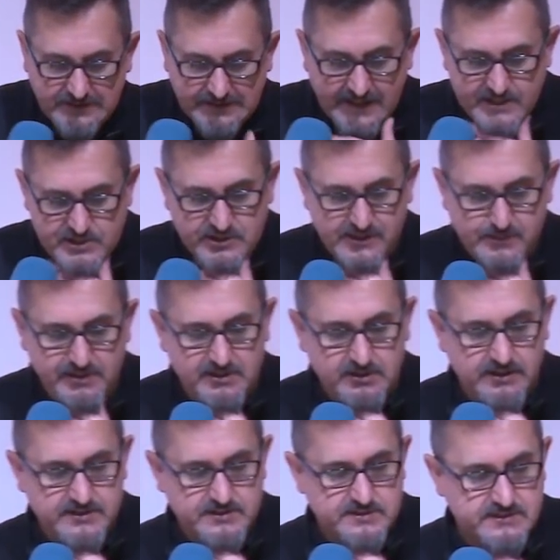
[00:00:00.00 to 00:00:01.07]
Largely
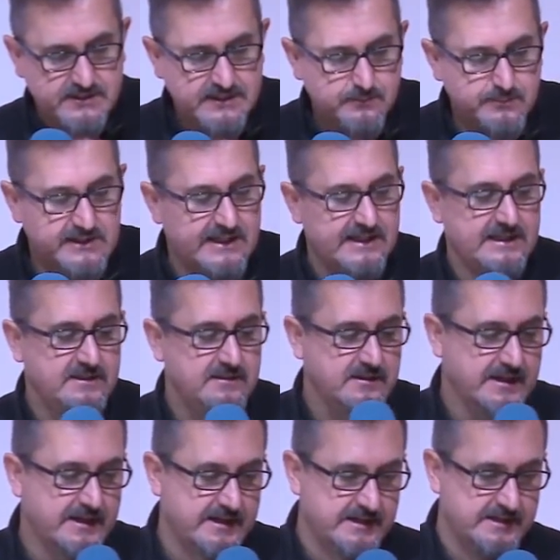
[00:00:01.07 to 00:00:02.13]
because in the beginning,
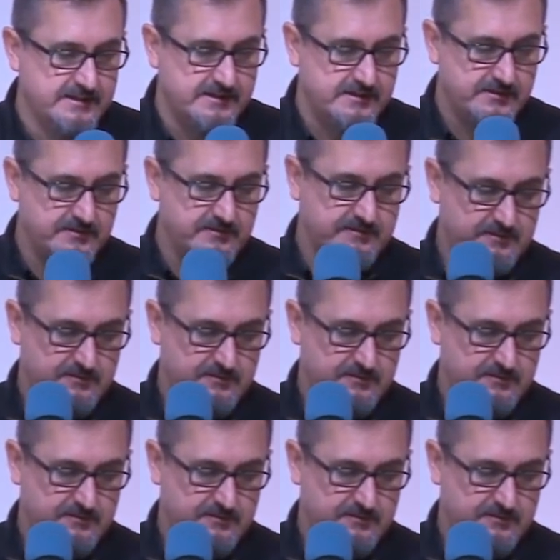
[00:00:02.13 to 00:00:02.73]
uh,